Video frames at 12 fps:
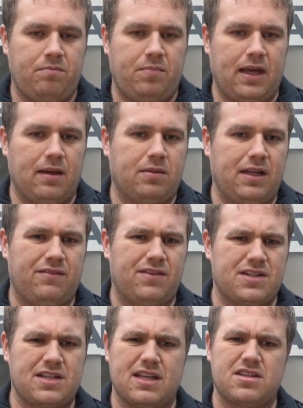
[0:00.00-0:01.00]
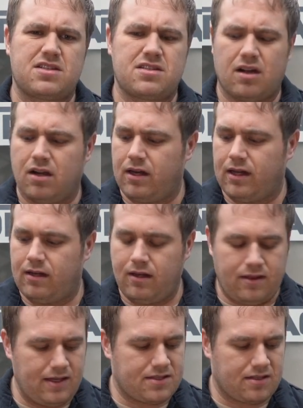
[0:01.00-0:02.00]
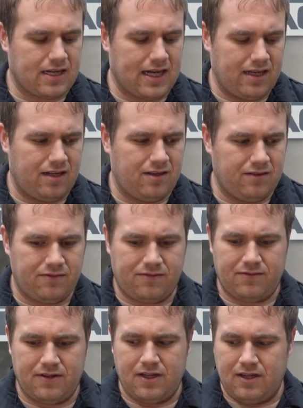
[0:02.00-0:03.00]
be able to even just get started. These are kind of